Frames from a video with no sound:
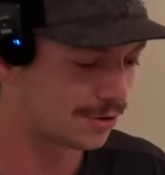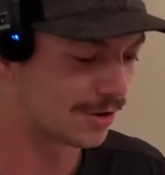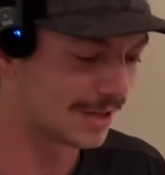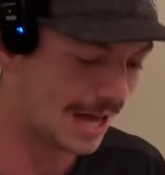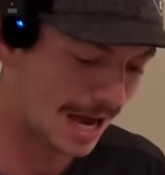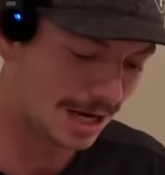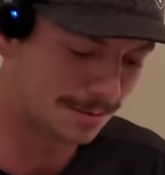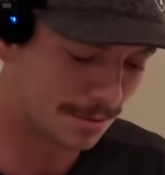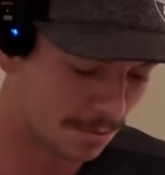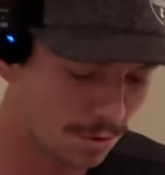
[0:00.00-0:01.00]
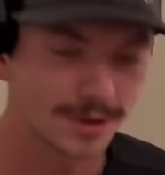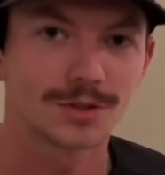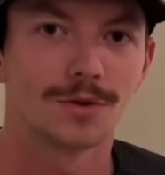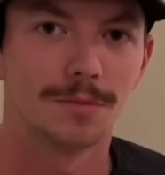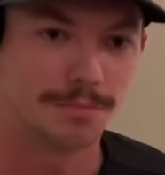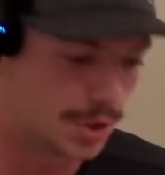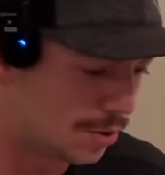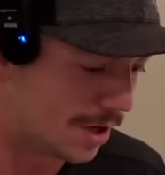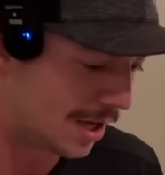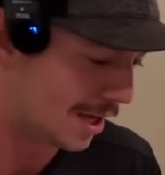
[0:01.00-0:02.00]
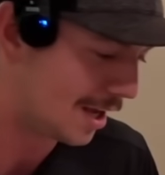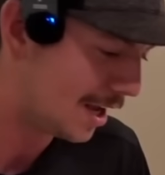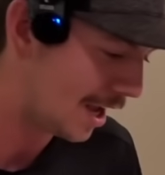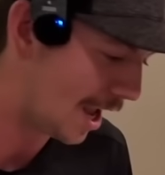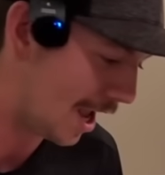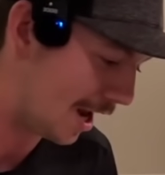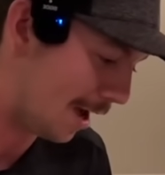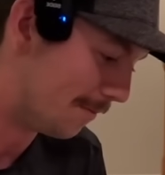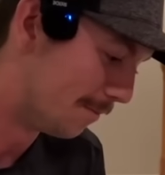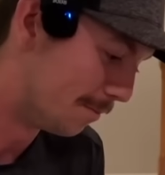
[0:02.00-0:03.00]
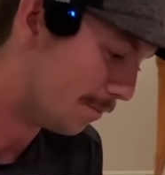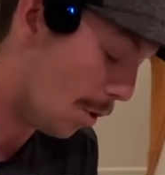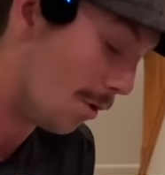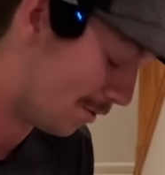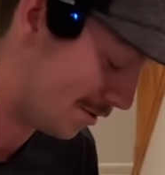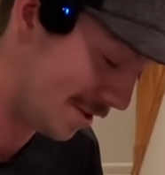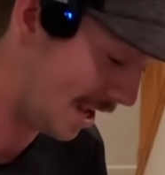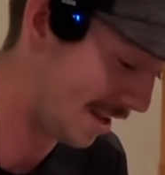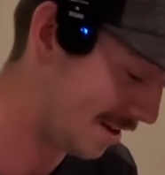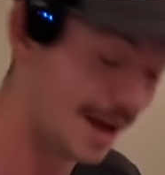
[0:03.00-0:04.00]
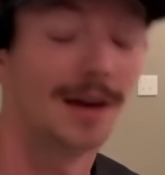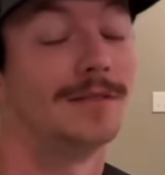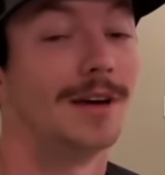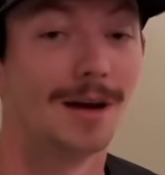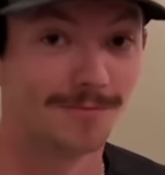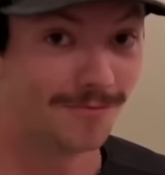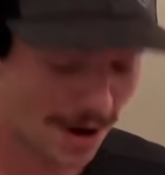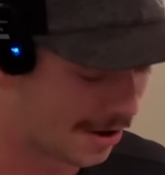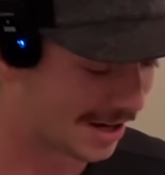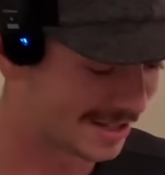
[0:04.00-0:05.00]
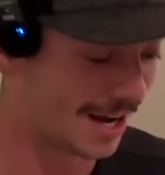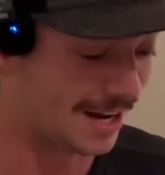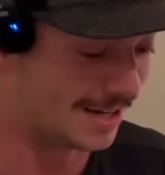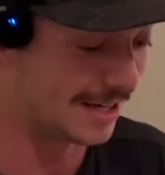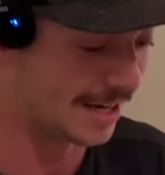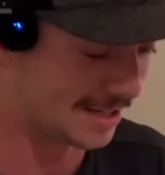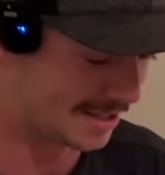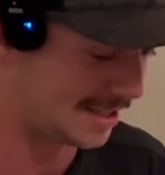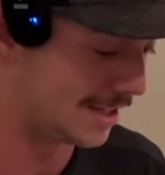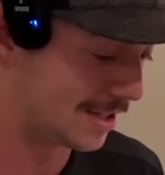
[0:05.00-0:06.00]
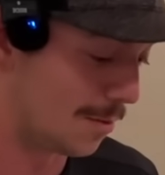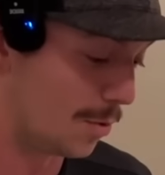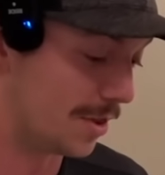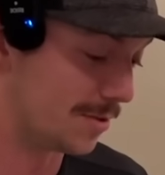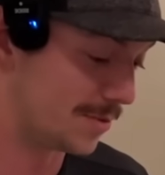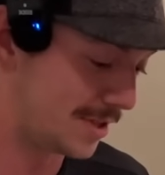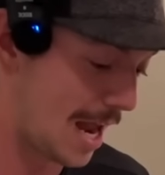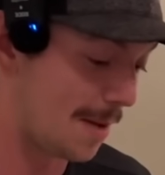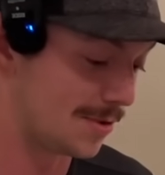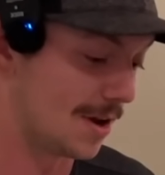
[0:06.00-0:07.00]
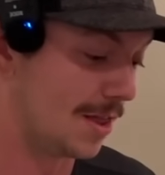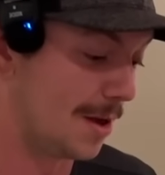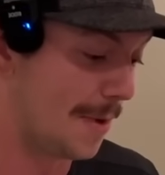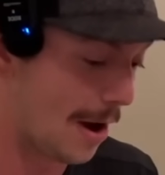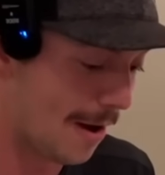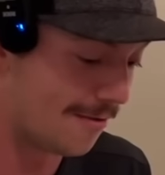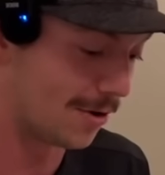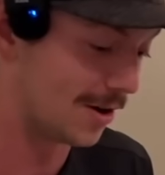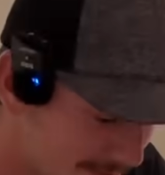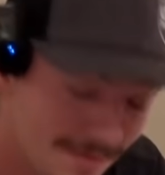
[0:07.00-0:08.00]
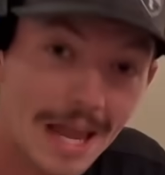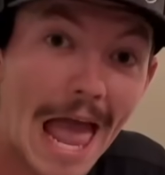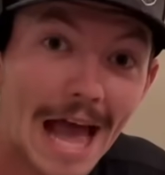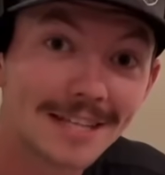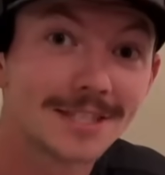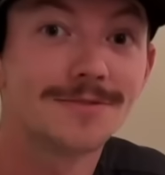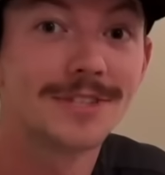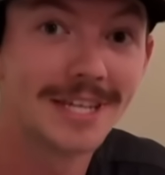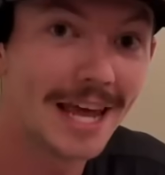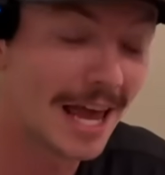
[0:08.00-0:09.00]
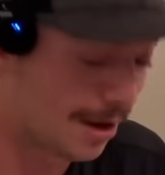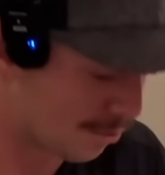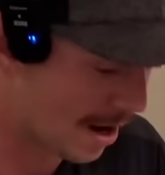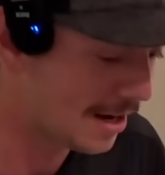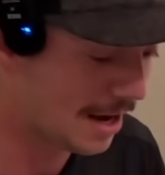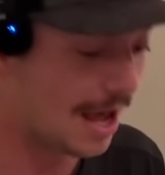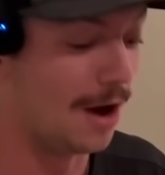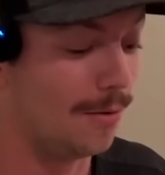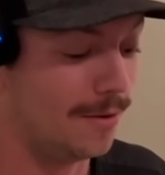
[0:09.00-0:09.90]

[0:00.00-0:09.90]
glide, but more so the beauty. And I'm very excited to get to see some with some stamps on them. However, as of today, right now,